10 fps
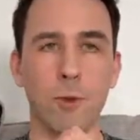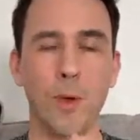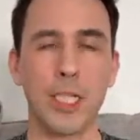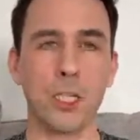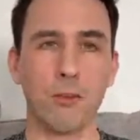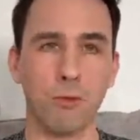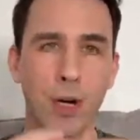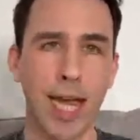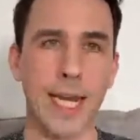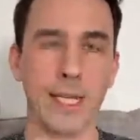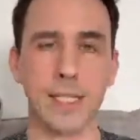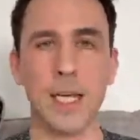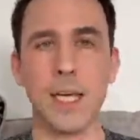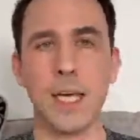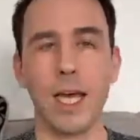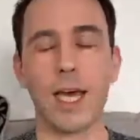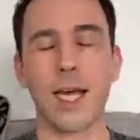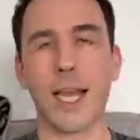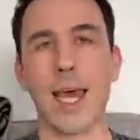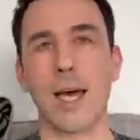formation of rain
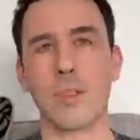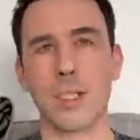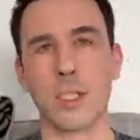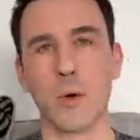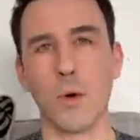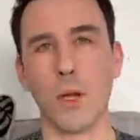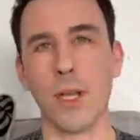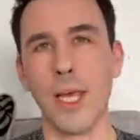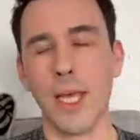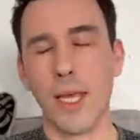clouds and so on.